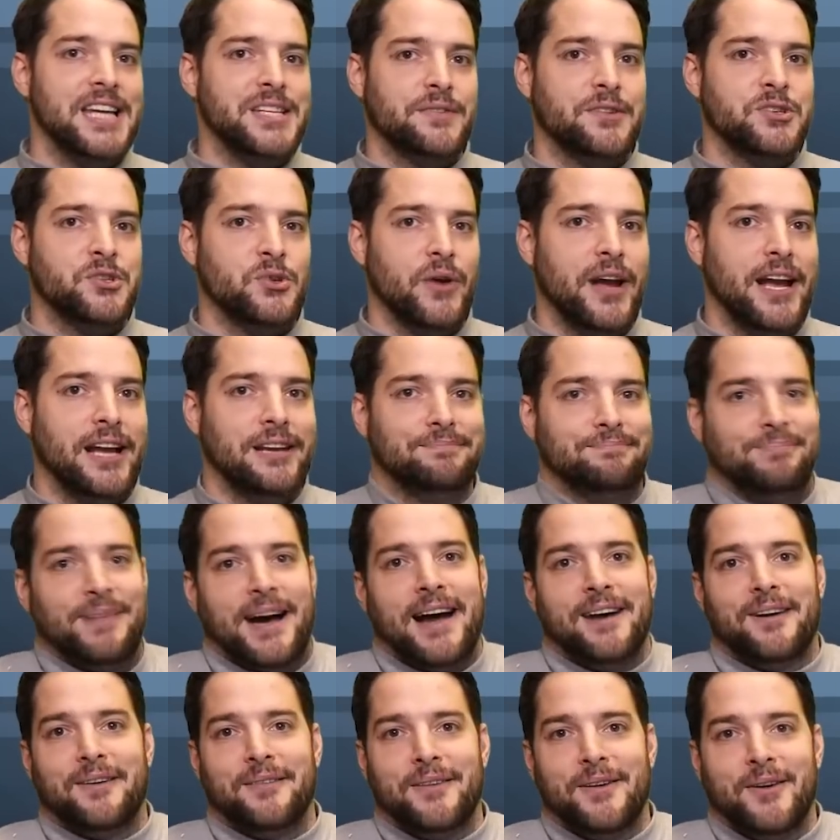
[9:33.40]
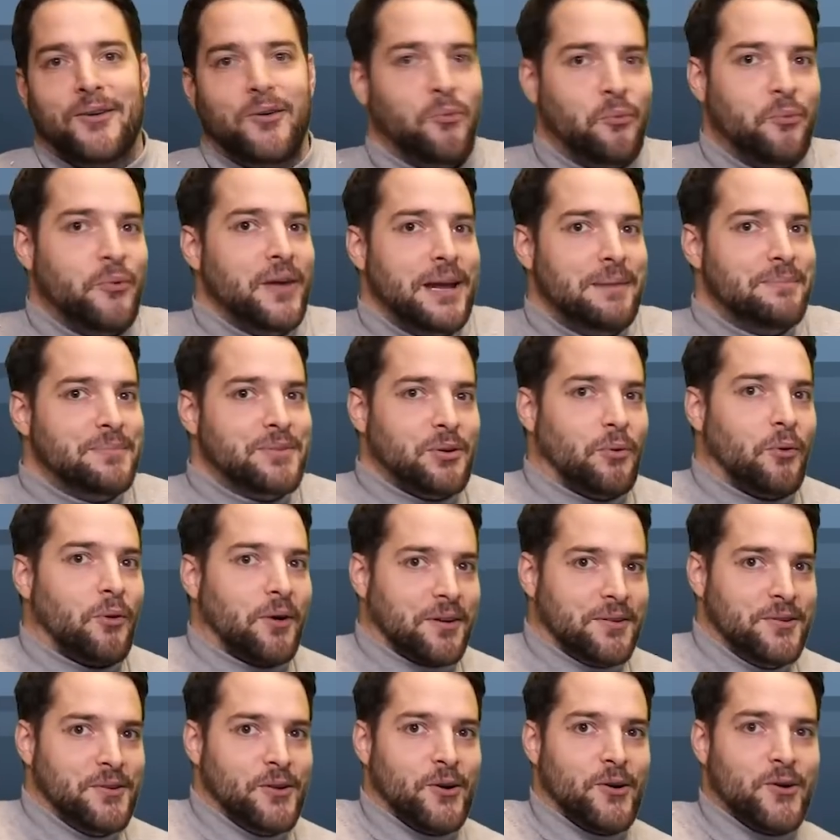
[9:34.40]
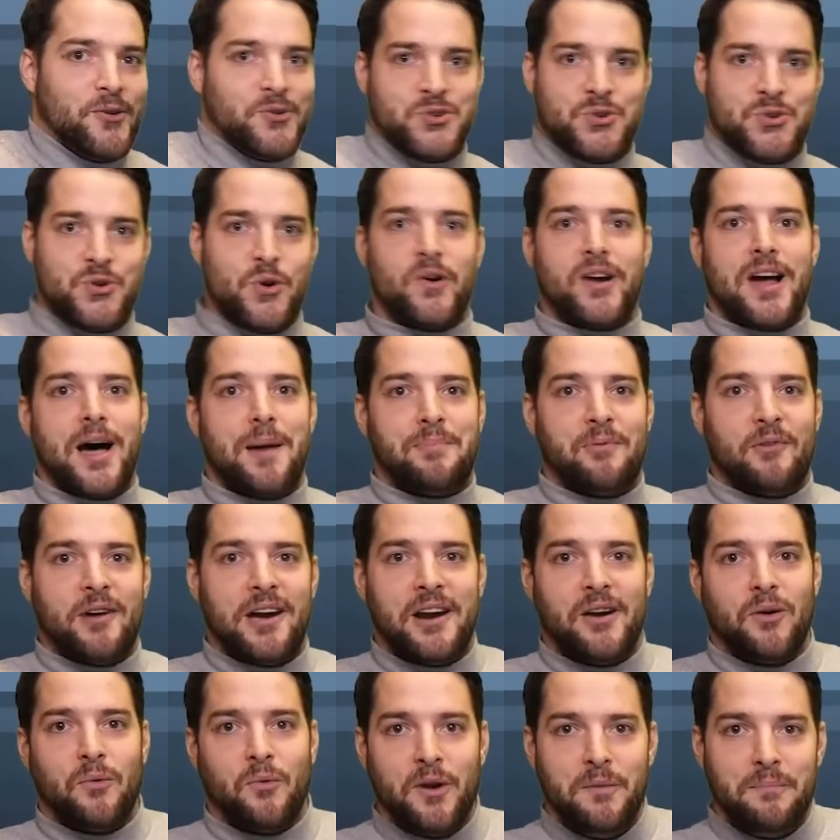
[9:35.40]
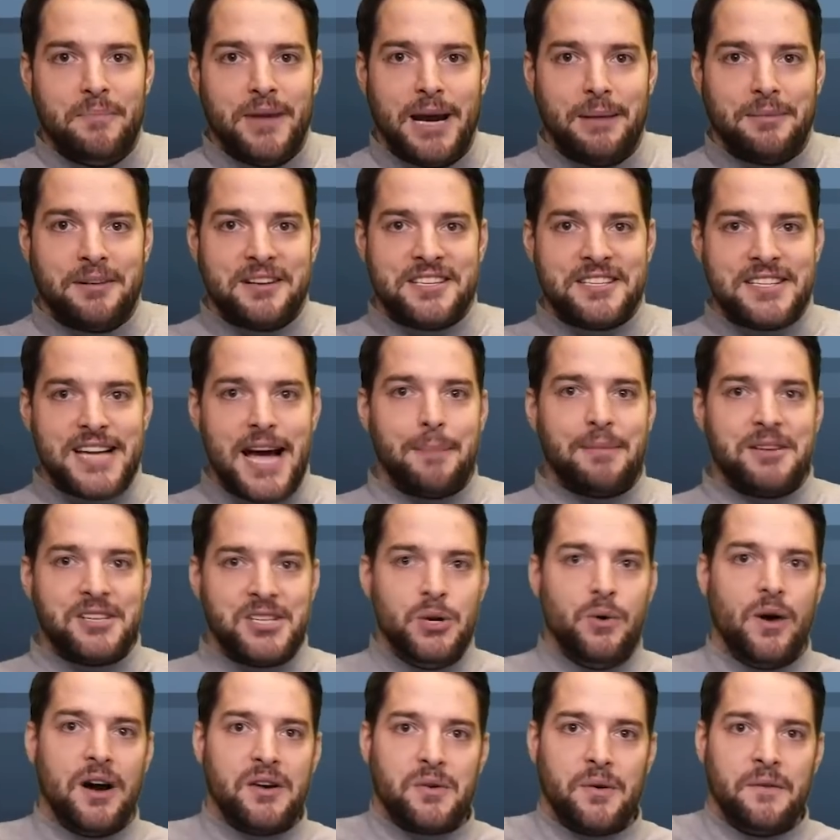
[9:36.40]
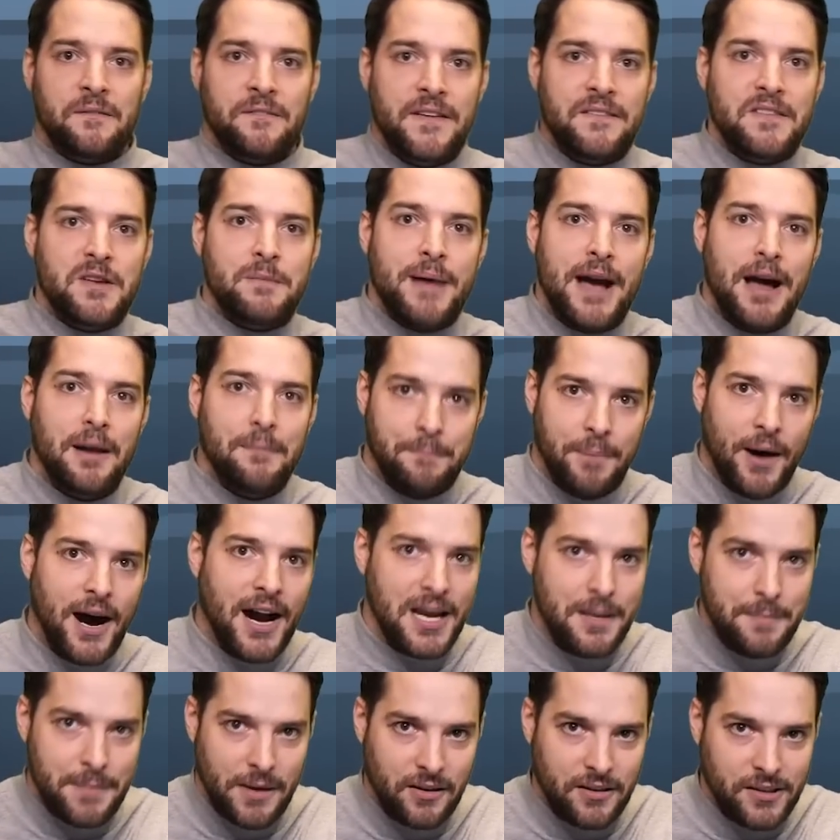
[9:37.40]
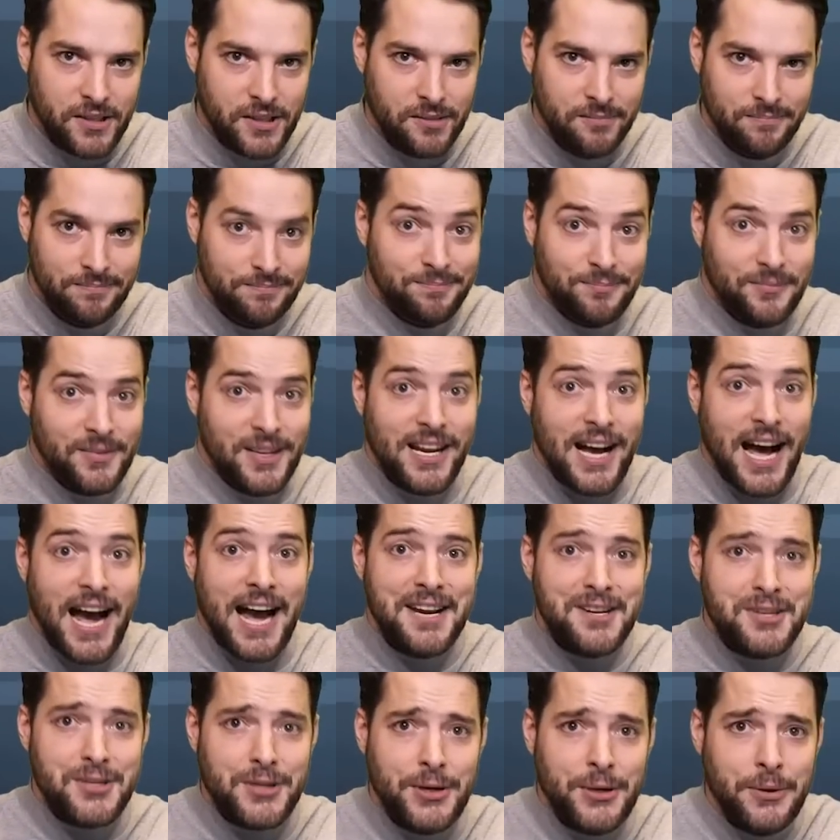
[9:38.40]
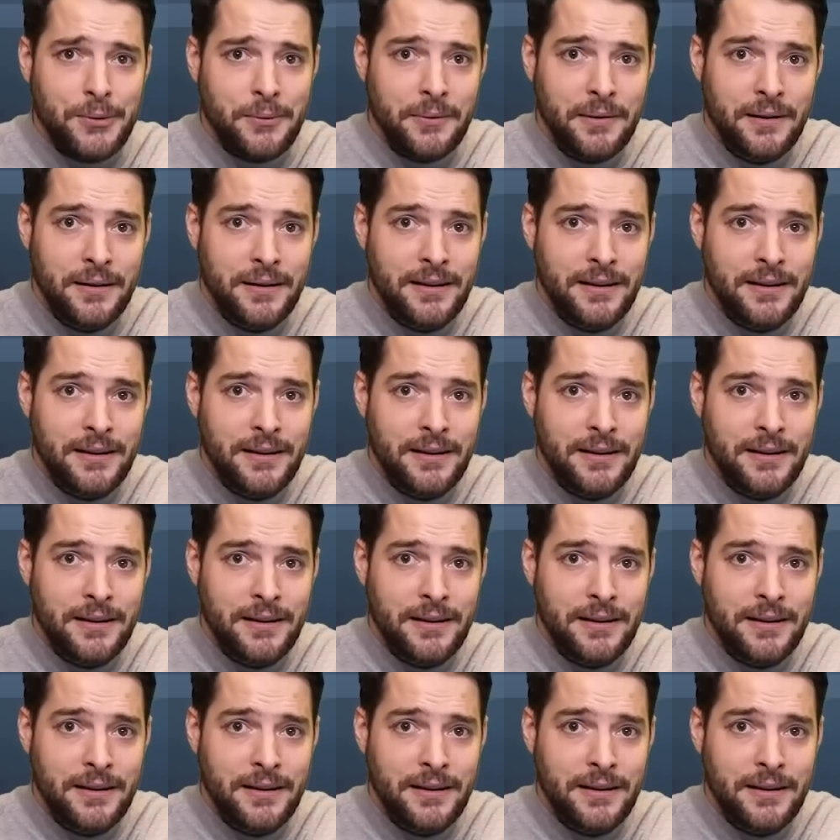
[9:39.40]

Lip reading: hands of a trained, I don't know, weeb dork nerd drone operator wouldn't be able to stop a 250-pound bodybuilder? I do.